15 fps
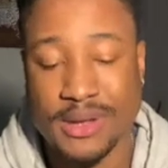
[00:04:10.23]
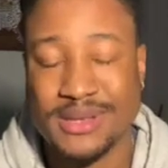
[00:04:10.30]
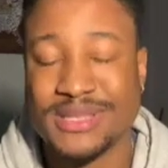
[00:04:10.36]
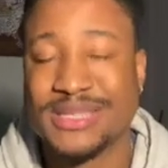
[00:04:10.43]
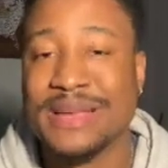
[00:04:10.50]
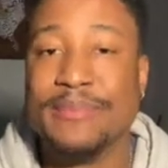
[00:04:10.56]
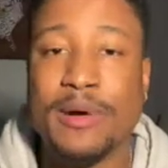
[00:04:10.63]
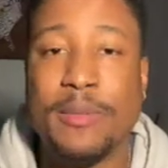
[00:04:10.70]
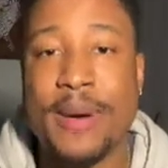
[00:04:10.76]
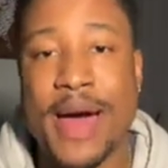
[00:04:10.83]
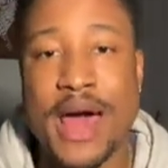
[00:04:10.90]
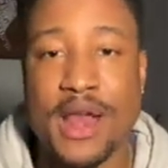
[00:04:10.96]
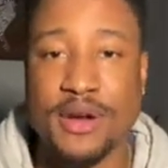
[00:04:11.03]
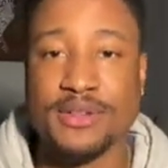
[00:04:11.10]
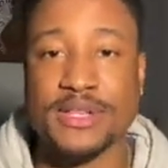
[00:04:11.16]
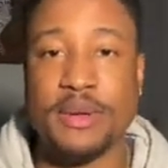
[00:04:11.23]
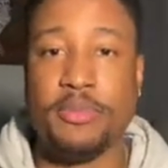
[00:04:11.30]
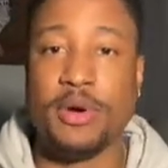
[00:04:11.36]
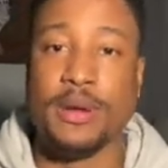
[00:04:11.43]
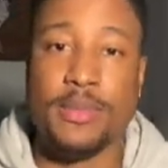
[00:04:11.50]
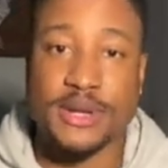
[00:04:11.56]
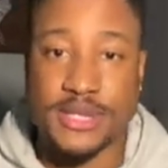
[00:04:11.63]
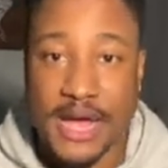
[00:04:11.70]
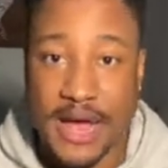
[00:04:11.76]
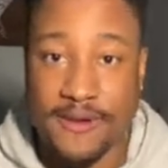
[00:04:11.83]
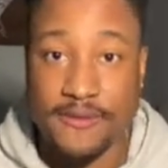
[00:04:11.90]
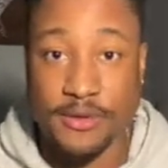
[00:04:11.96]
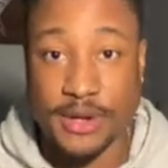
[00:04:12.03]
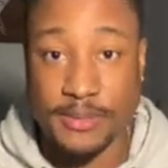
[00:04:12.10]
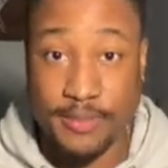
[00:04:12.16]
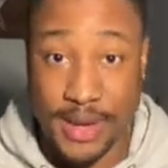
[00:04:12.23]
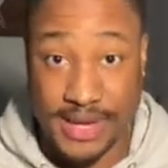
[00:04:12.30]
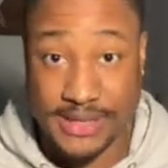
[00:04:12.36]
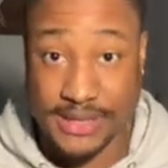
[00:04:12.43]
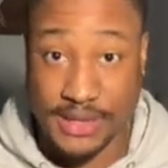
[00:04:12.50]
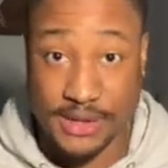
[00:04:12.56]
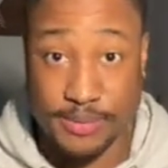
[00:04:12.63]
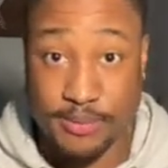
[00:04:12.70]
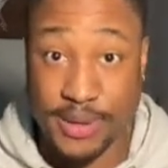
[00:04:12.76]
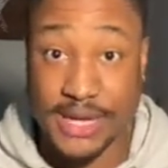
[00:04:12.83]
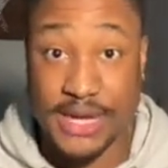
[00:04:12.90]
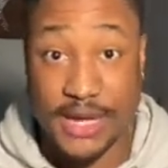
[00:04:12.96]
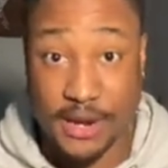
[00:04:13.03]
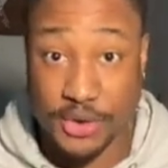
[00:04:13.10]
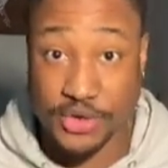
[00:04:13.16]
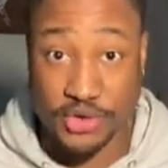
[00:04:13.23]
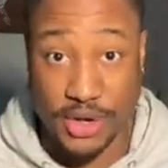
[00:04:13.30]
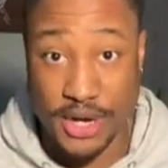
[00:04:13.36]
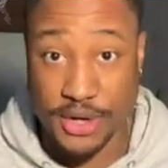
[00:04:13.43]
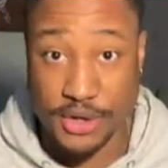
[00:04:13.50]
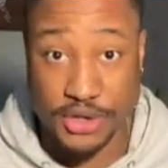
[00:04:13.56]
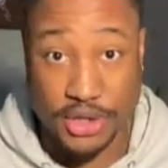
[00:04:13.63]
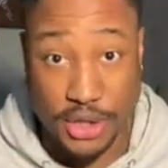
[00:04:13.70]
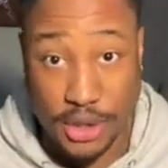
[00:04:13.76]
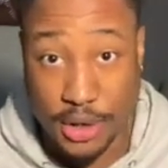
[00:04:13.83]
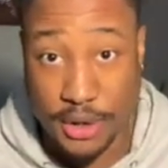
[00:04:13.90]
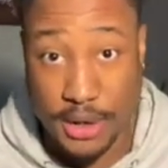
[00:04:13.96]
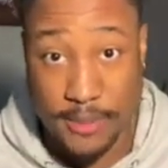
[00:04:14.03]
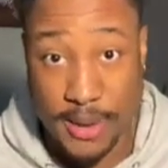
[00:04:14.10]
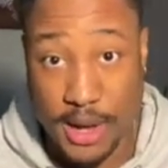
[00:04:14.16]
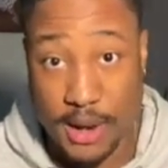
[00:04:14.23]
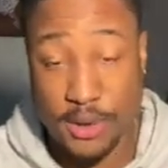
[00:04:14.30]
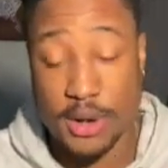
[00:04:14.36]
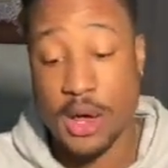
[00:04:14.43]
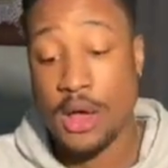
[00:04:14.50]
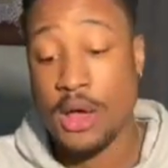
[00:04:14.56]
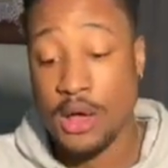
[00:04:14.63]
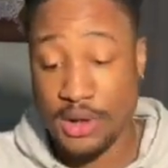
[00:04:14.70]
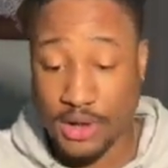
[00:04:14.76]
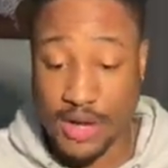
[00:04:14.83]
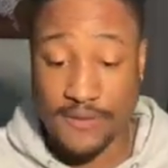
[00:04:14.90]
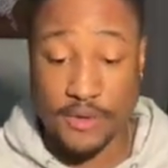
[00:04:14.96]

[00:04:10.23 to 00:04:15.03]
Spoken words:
Simple patterns that pretty much every basic beginner trader should learn about. You have your